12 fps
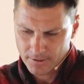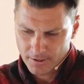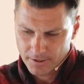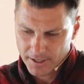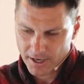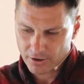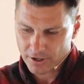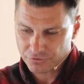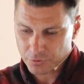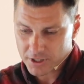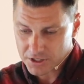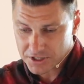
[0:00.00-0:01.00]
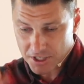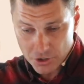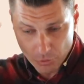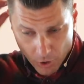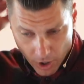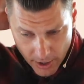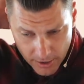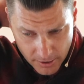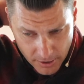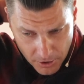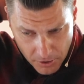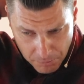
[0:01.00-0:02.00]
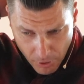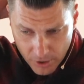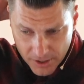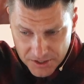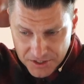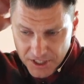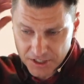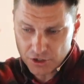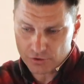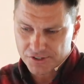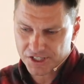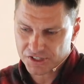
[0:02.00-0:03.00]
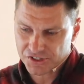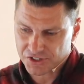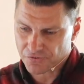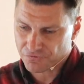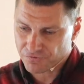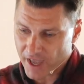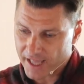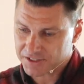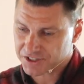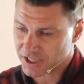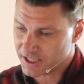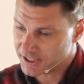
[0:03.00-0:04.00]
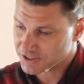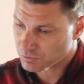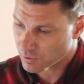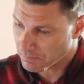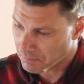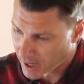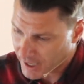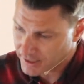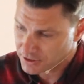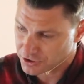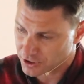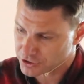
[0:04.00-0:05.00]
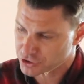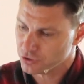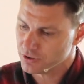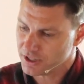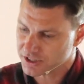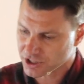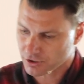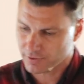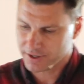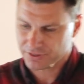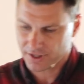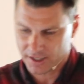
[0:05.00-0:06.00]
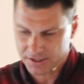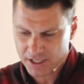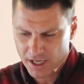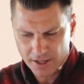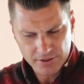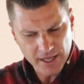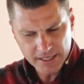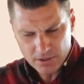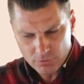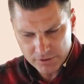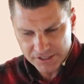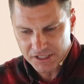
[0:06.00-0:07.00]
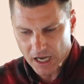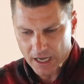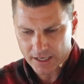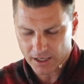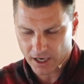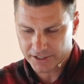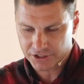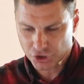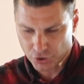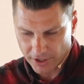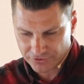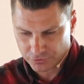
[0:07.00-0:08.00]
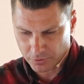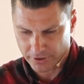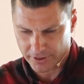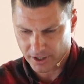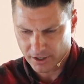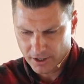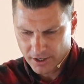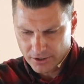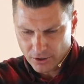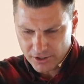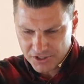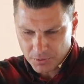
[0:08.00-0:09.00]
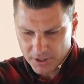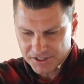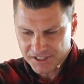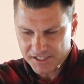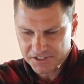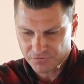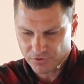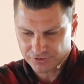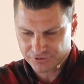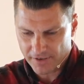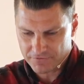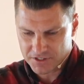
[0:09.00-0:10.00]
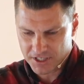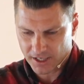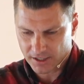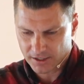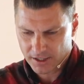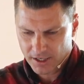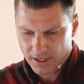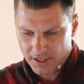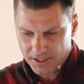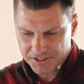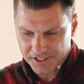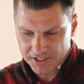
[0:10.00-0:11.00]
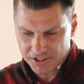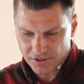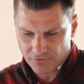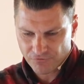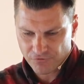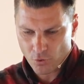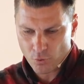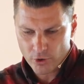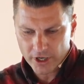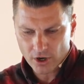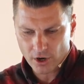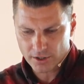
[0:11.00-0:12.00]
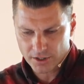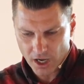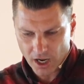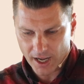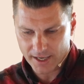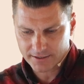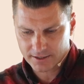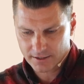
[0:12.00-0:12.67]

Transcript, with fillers: Now, as we continue on, Paul continues his defense and his reminder to these Corinthians that he was not untrustworthy. Notice what he says in verse 17. He says, For we are not